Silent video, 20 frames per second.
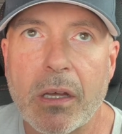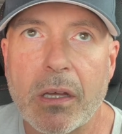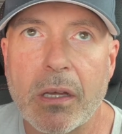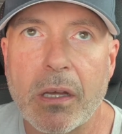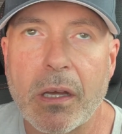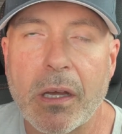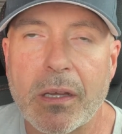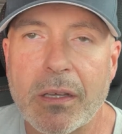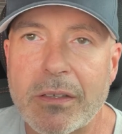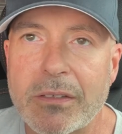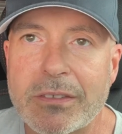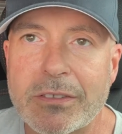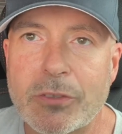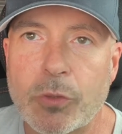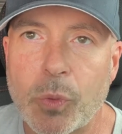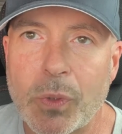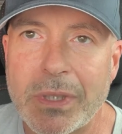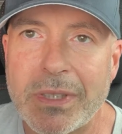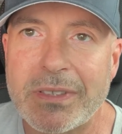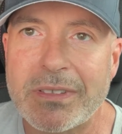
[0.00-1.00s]
August
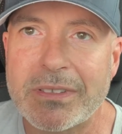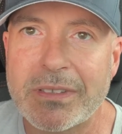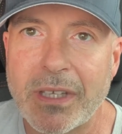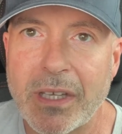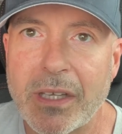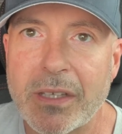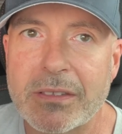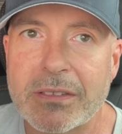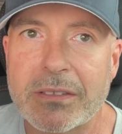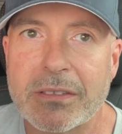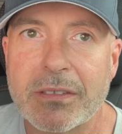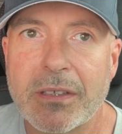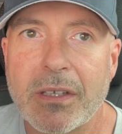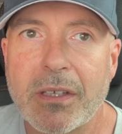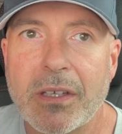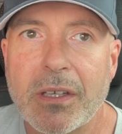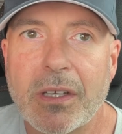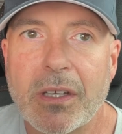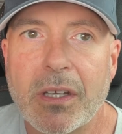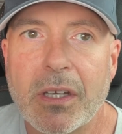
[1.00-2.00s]
26th,
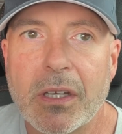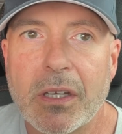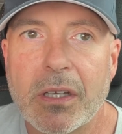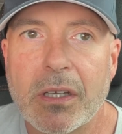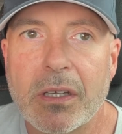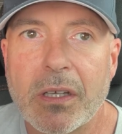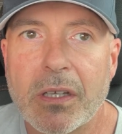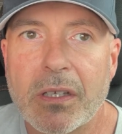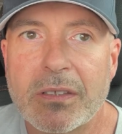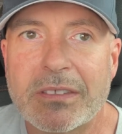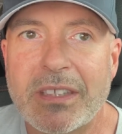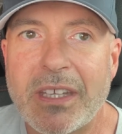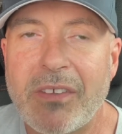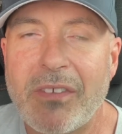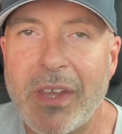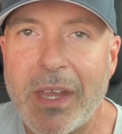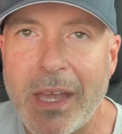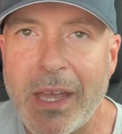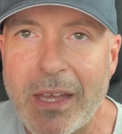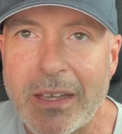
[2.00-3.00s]

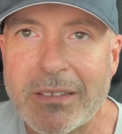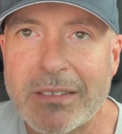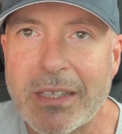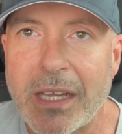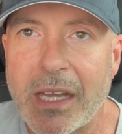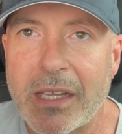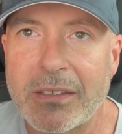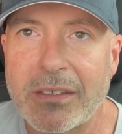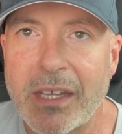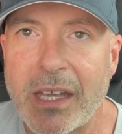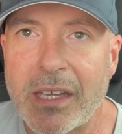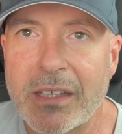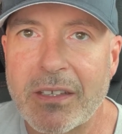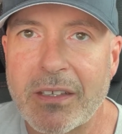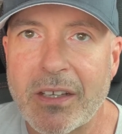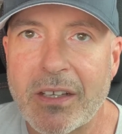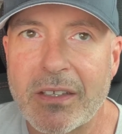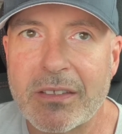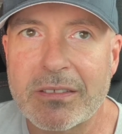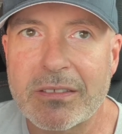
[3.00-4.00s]
CVS contacted
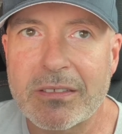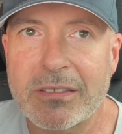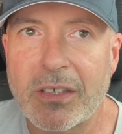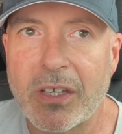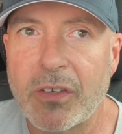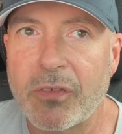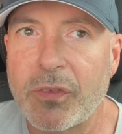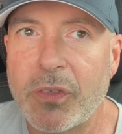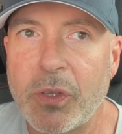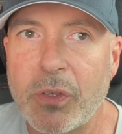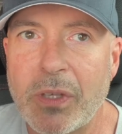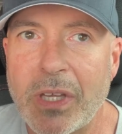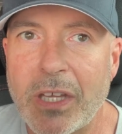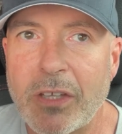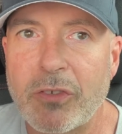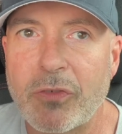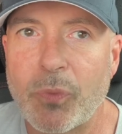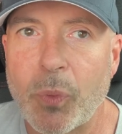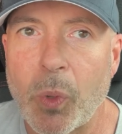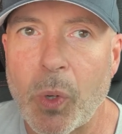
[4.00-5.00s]
us a few days
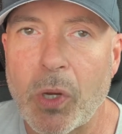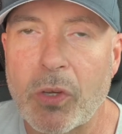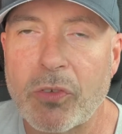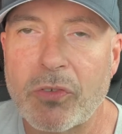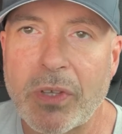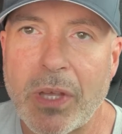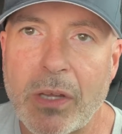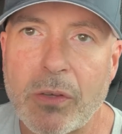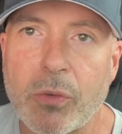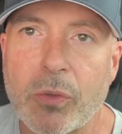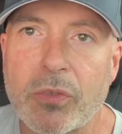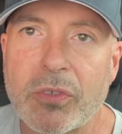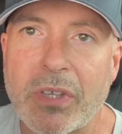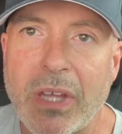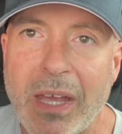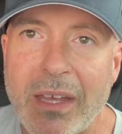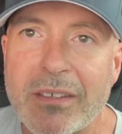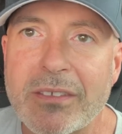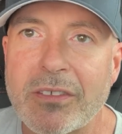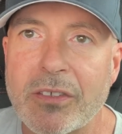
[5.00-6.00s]
before our scheduled
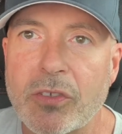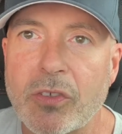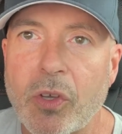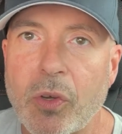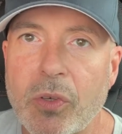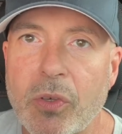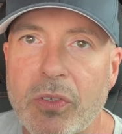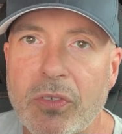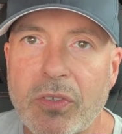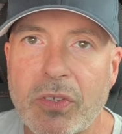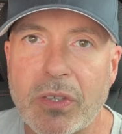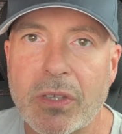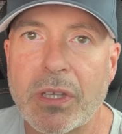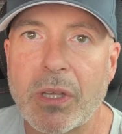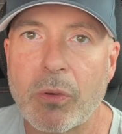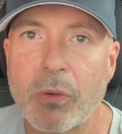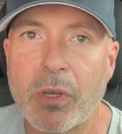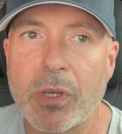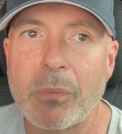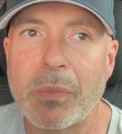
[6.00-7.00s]
tests and told us that they were
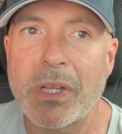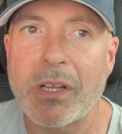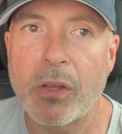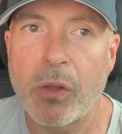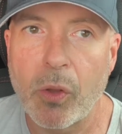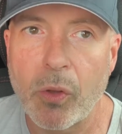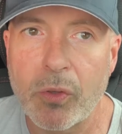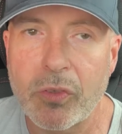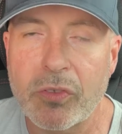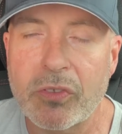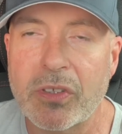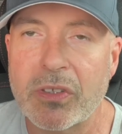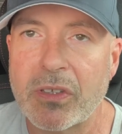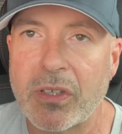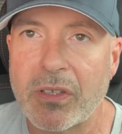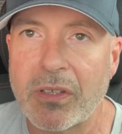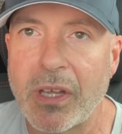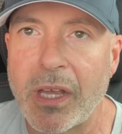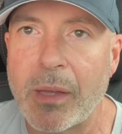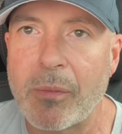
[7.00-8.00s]
going to be closed at the
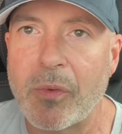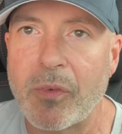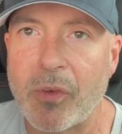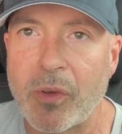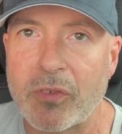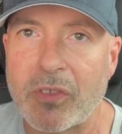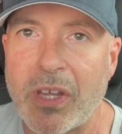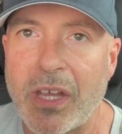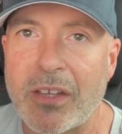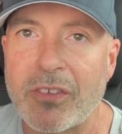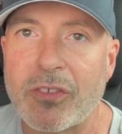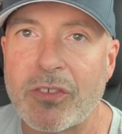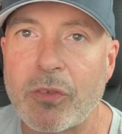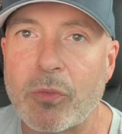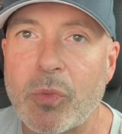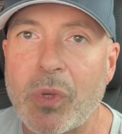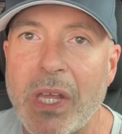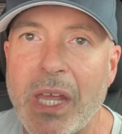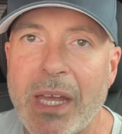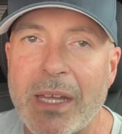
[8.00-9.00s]
time of our tests, and
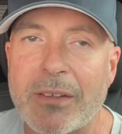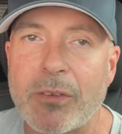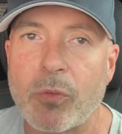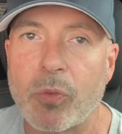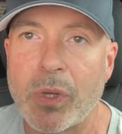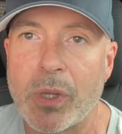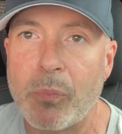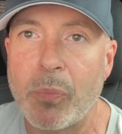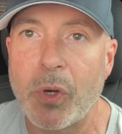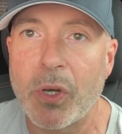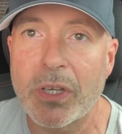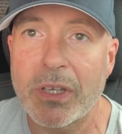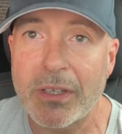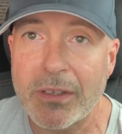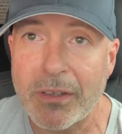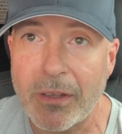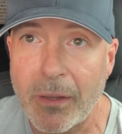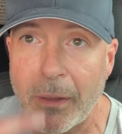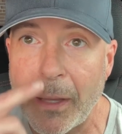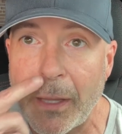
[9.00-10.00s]
we had to rebook at
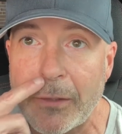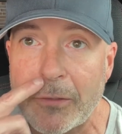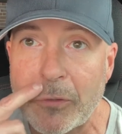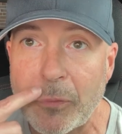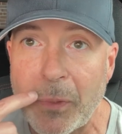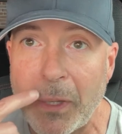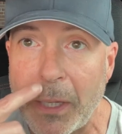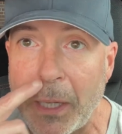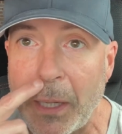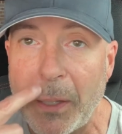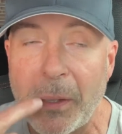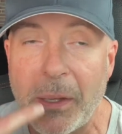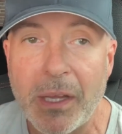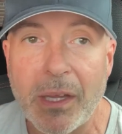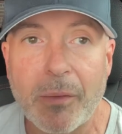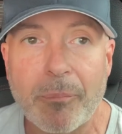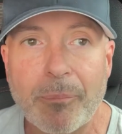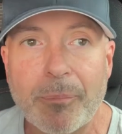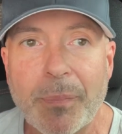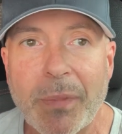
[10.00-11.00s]
the last minute.
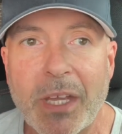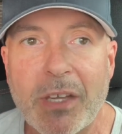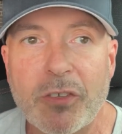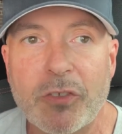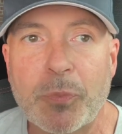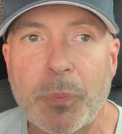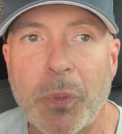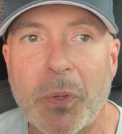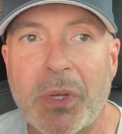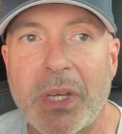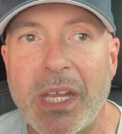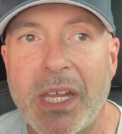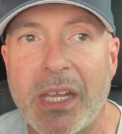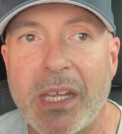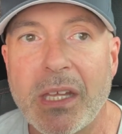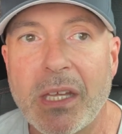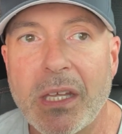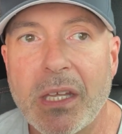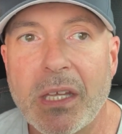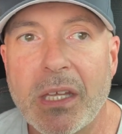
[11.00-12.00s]
It was pretty
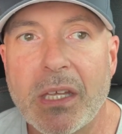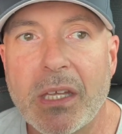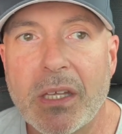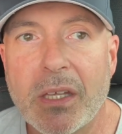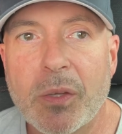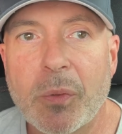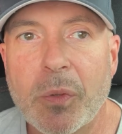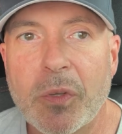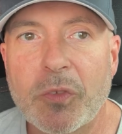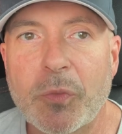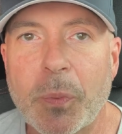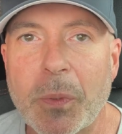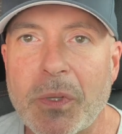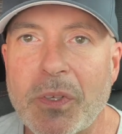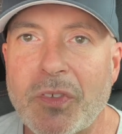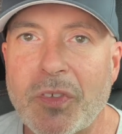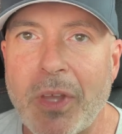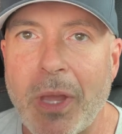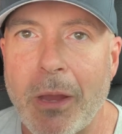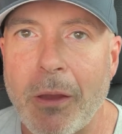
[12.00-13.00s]

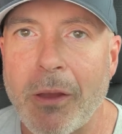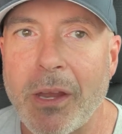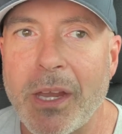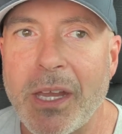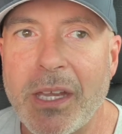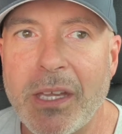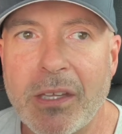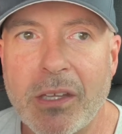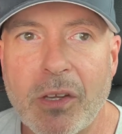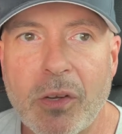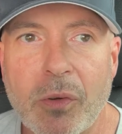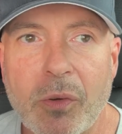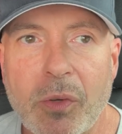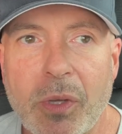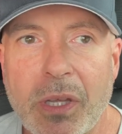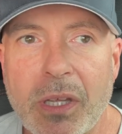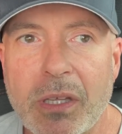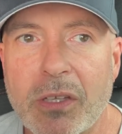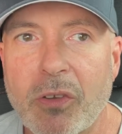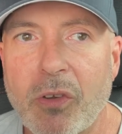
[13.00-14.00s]
scary. You know,
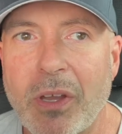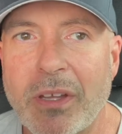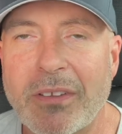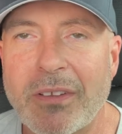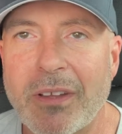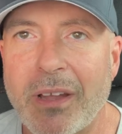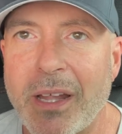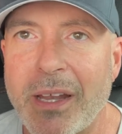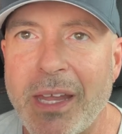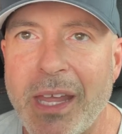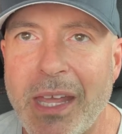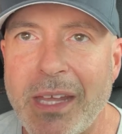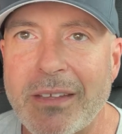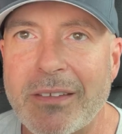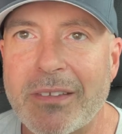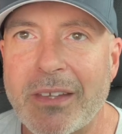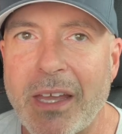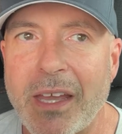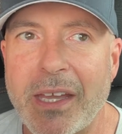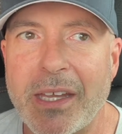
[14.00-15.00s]
it creates a lot of
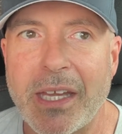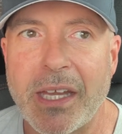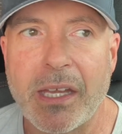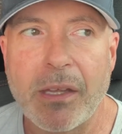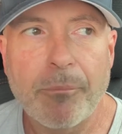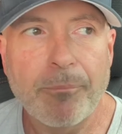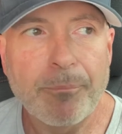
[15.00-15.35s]
anxiety.